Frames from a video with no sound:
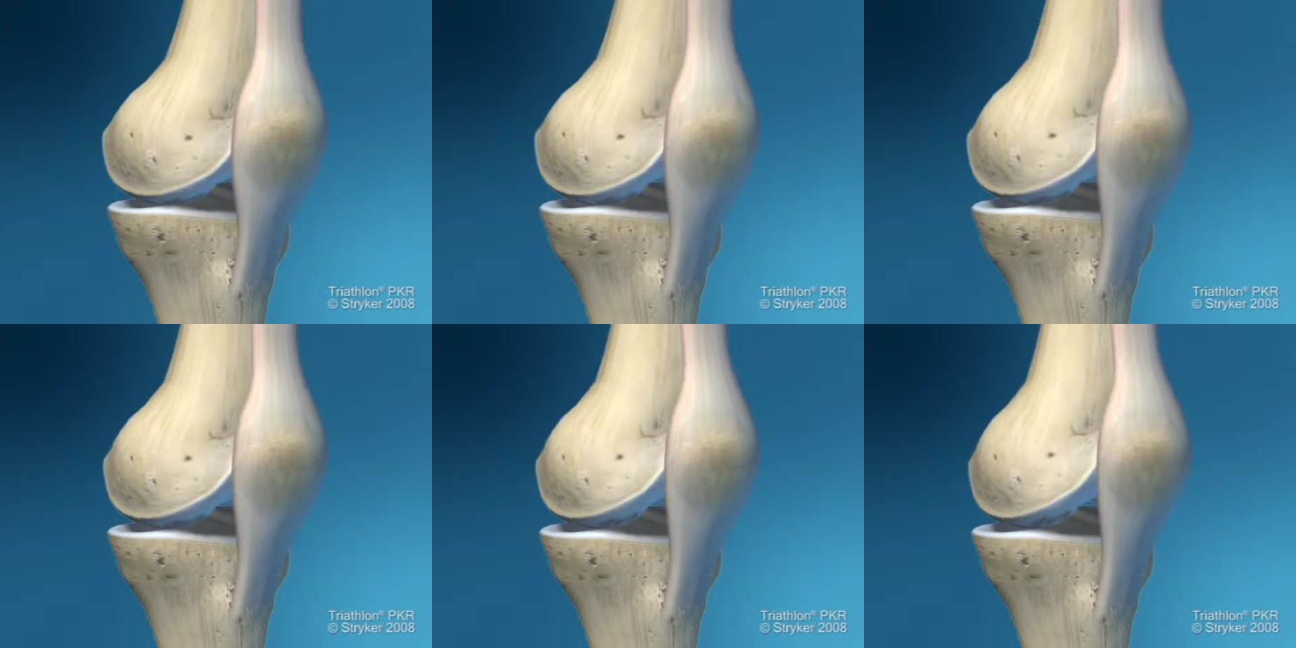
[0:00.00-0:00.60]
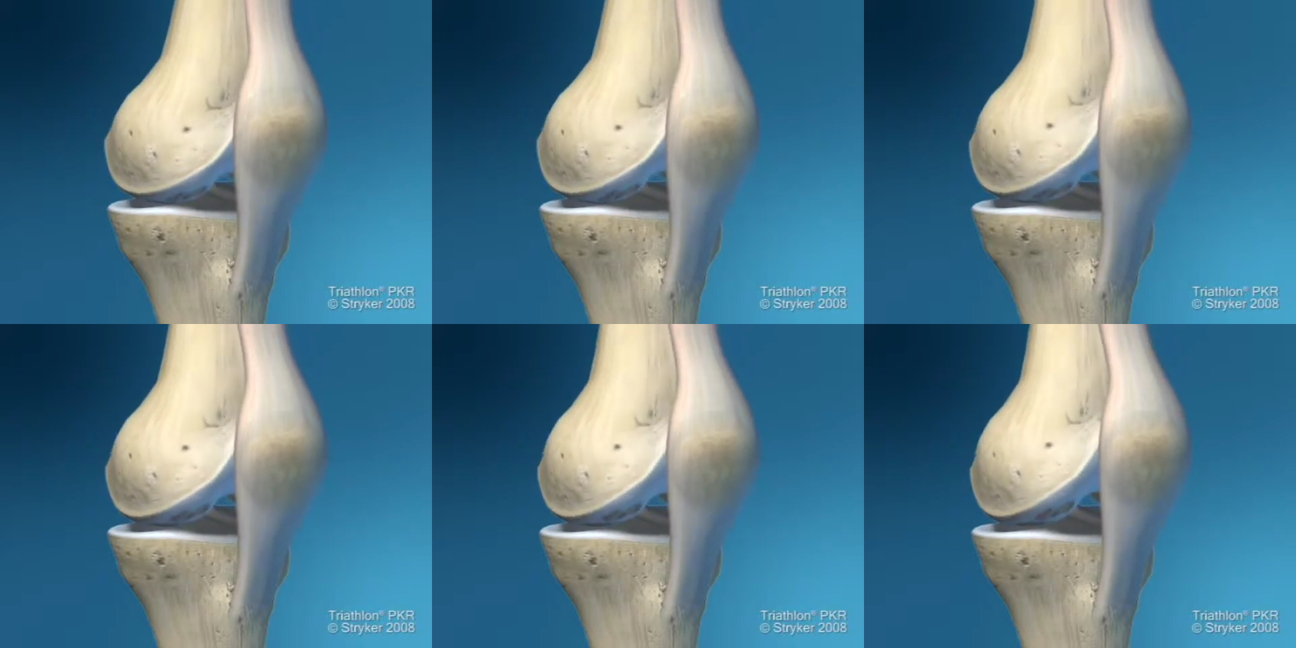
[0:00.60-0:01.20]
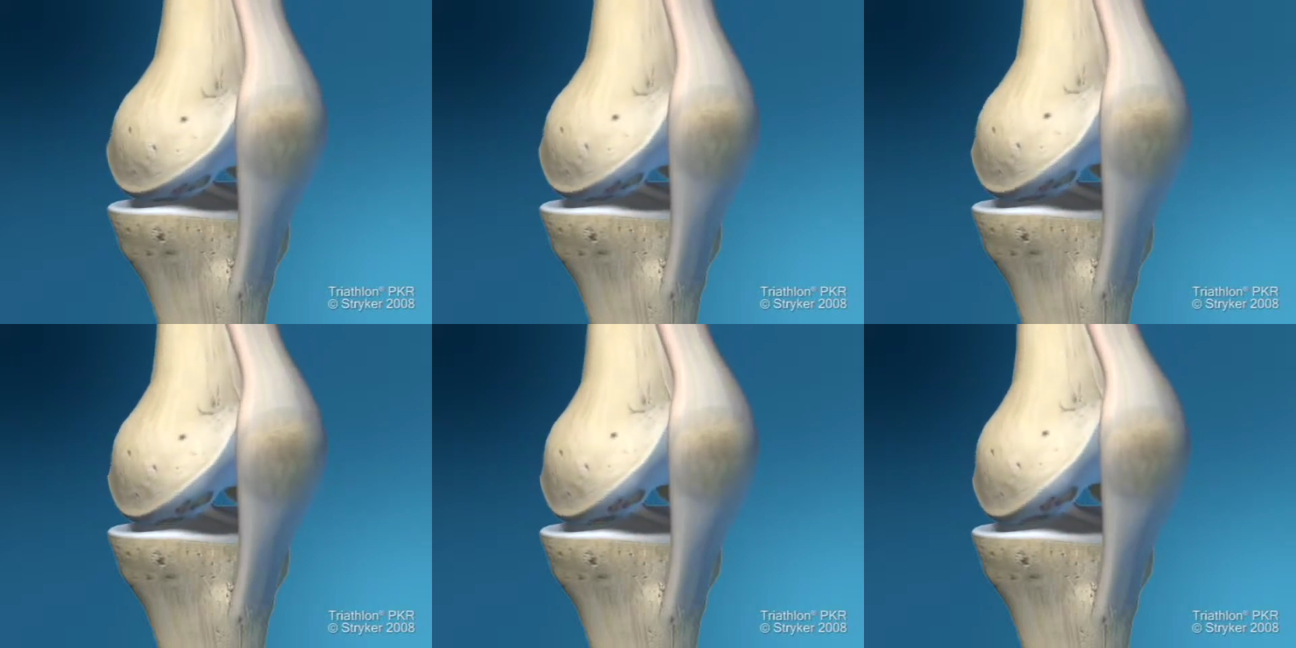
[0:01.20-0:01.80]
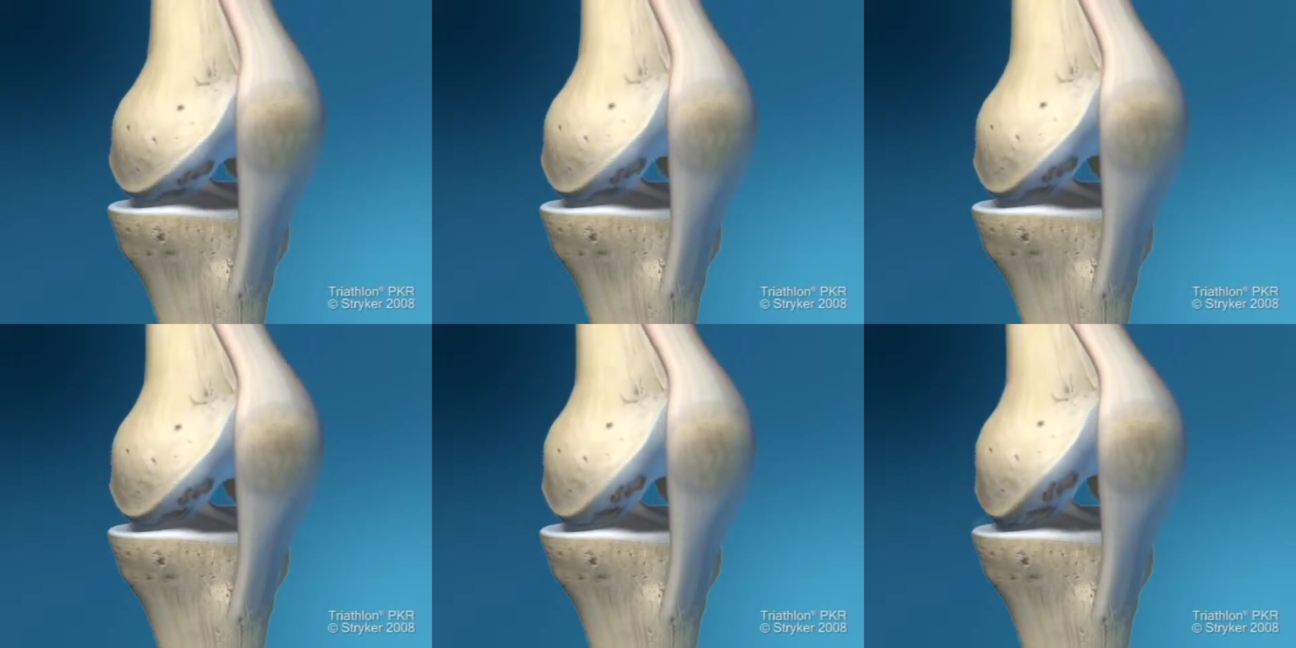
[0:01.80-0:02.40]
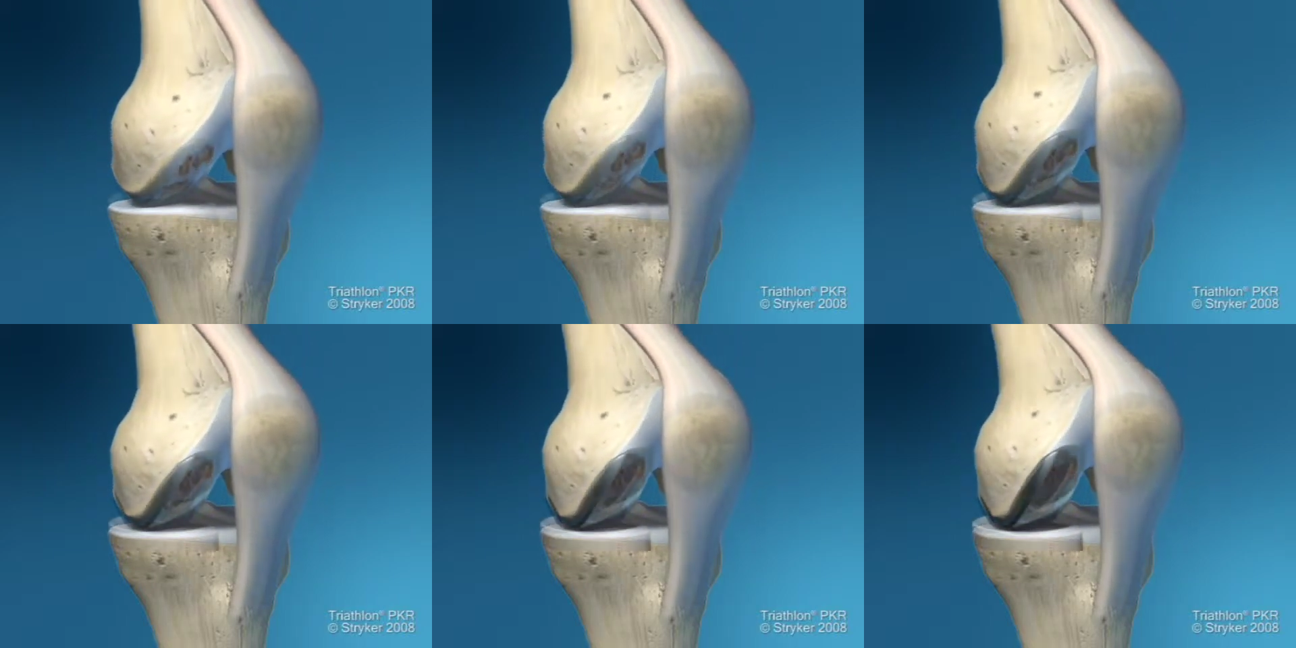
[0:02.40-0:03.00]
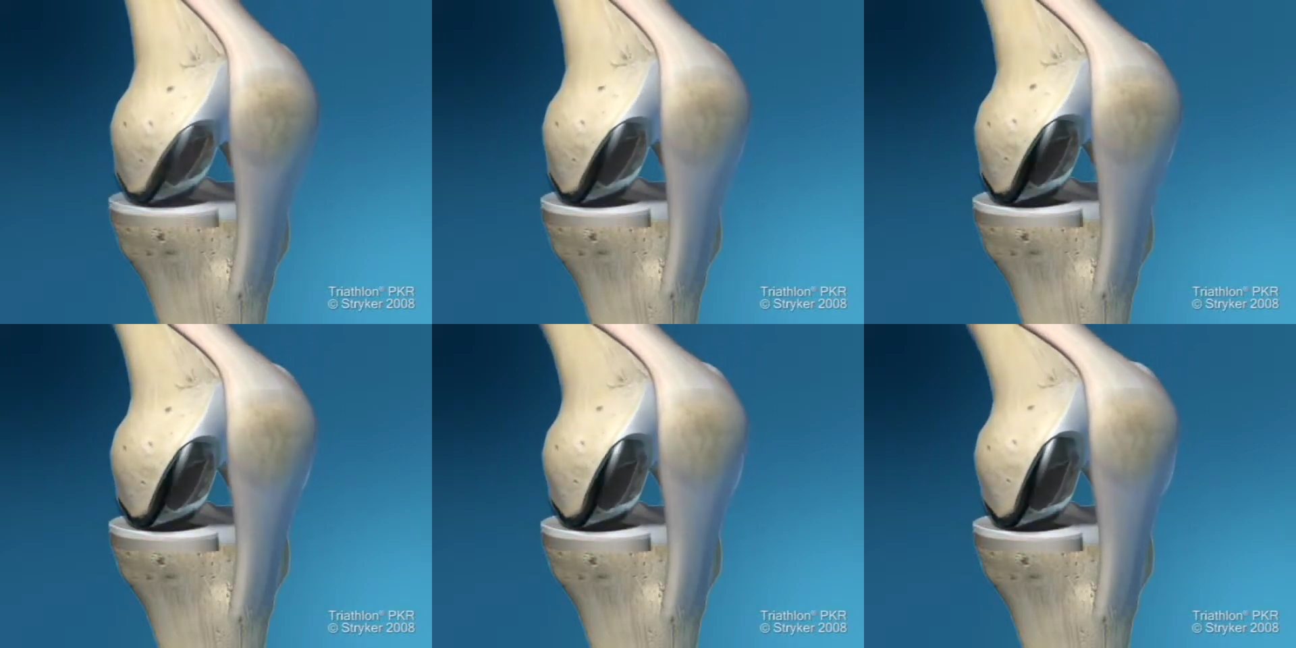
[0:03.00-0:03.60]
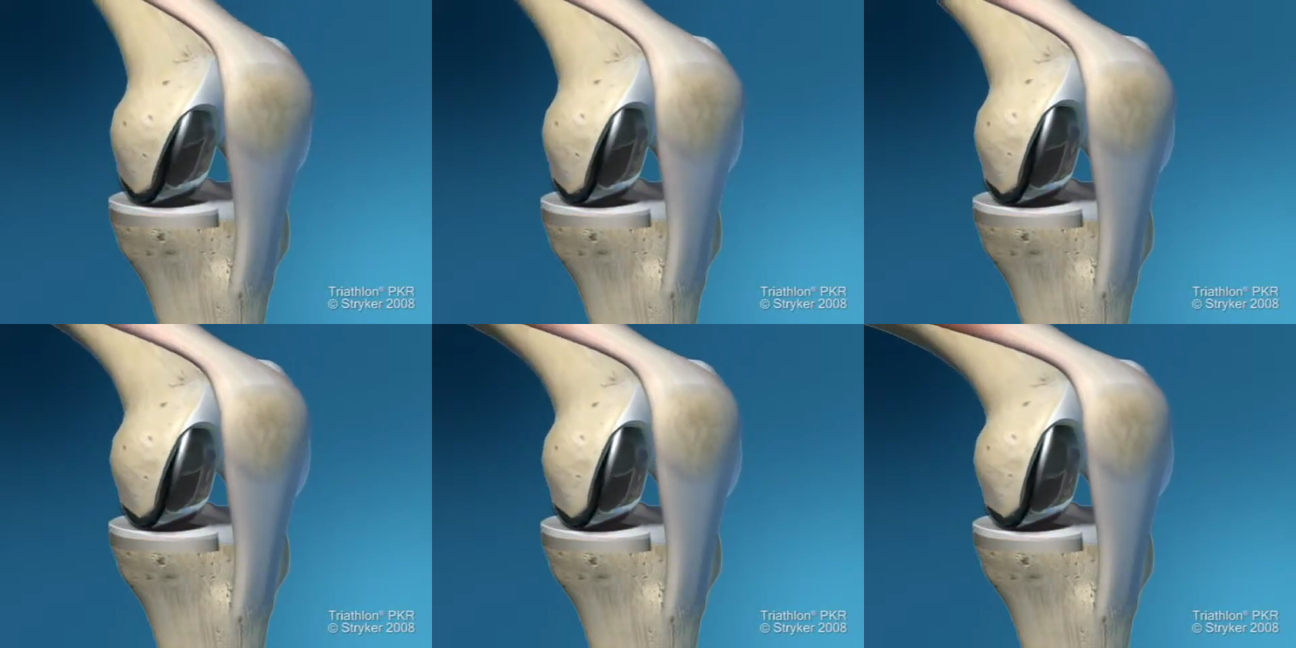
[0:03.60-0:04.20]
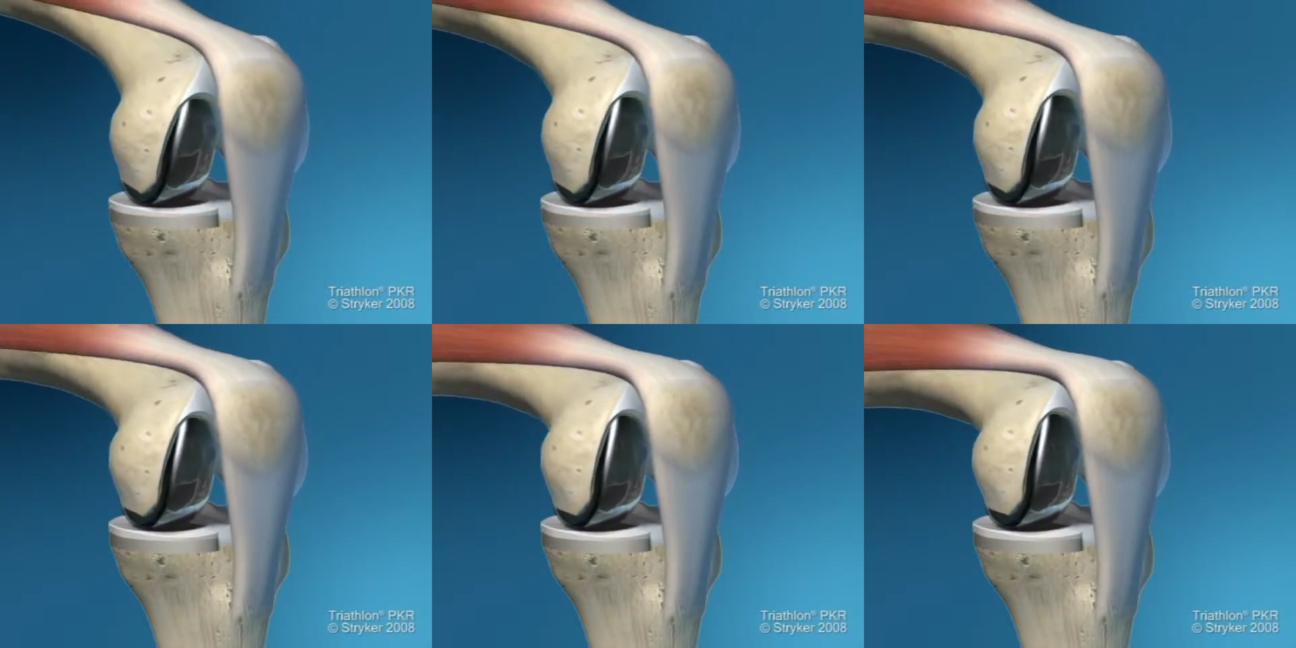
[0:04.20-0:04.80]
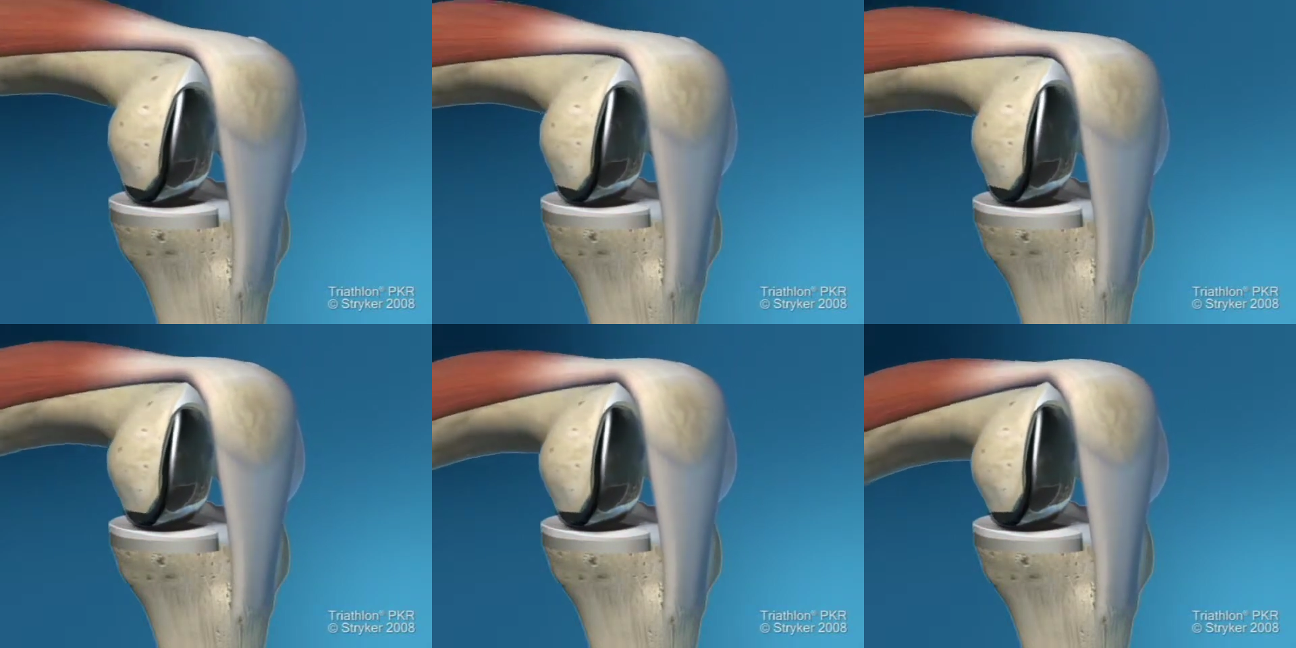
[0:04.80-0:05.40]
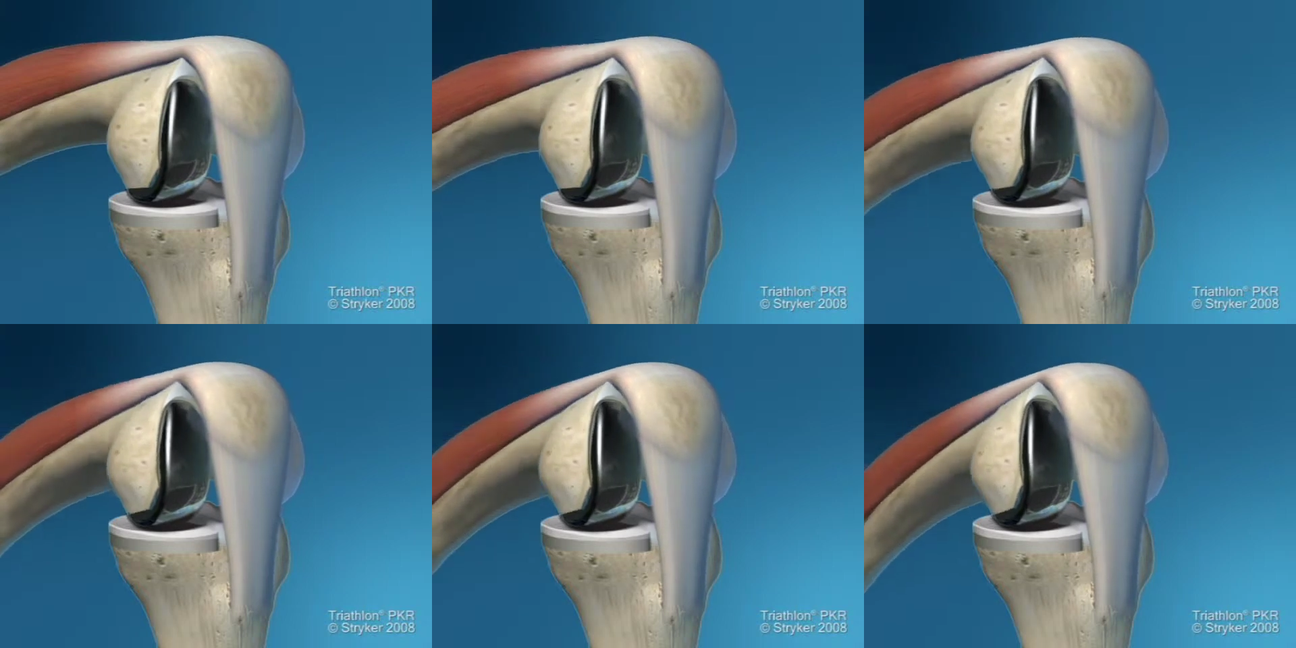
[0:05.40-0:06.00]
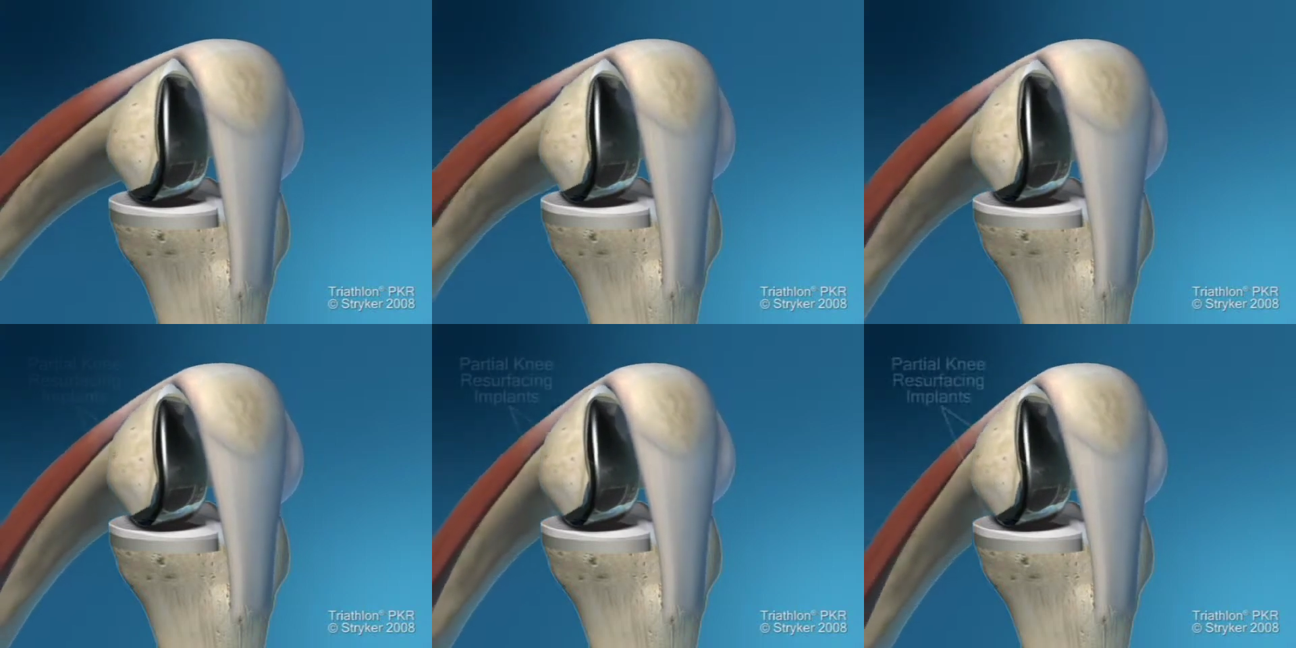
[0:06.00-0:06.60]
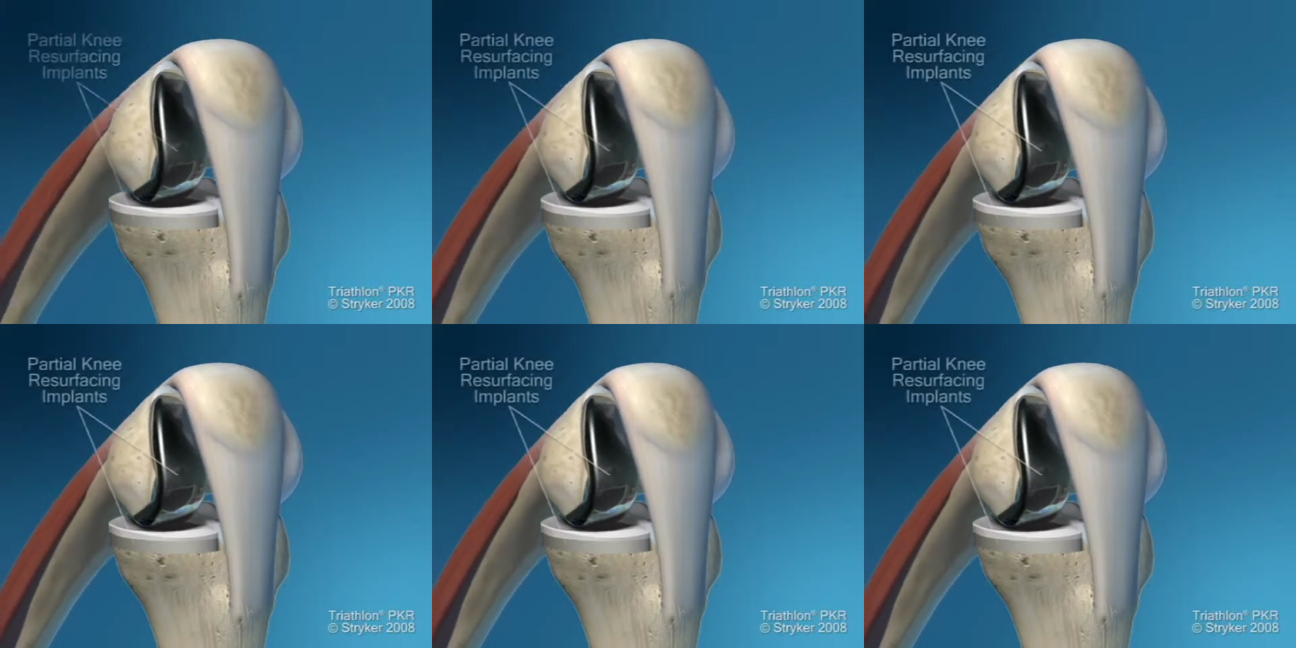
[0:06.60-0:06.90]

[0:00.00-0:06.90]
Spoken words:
[unreadable: no face in view]